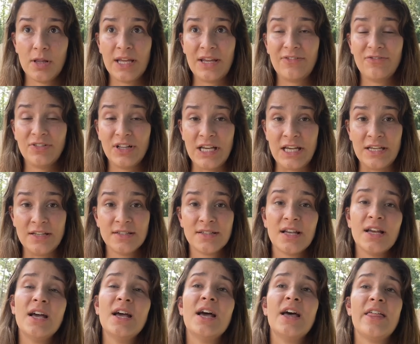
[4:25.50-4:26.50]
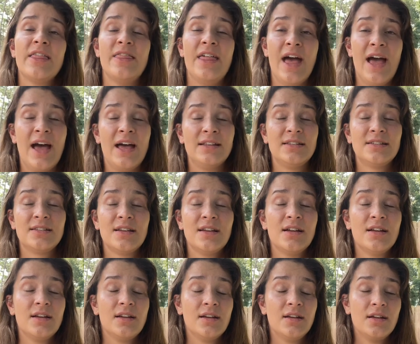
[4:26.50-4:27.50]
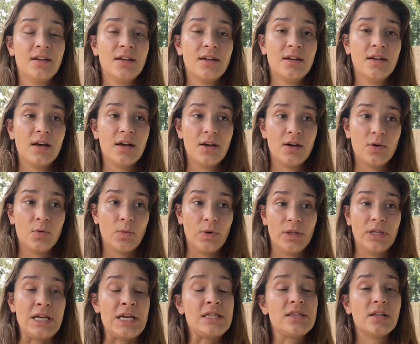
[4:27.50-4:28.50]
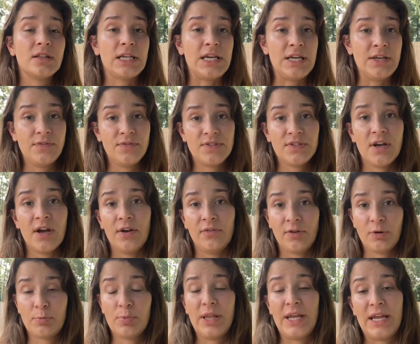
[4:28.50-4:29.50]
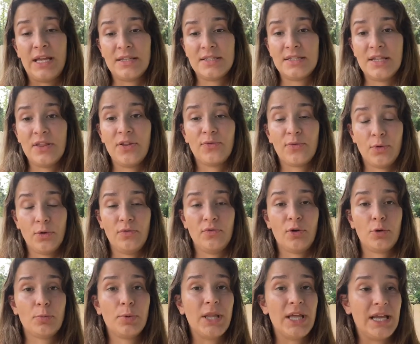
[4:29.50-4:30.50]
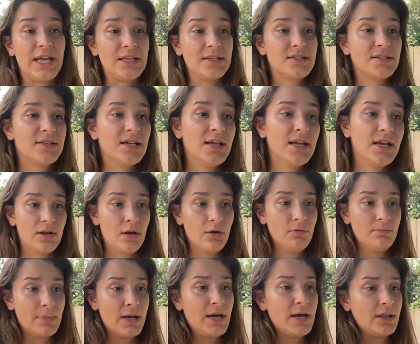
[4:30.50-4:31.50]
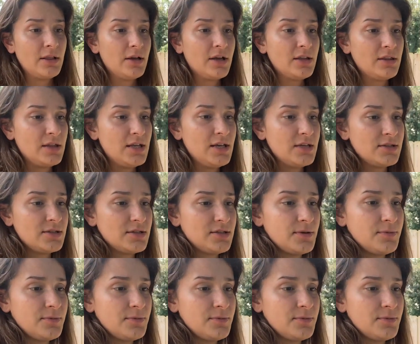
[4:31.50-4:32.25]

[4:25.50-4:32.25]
like fleas, that will eat the leaves of your plants and the fruit of your plants. Oh my, look at this.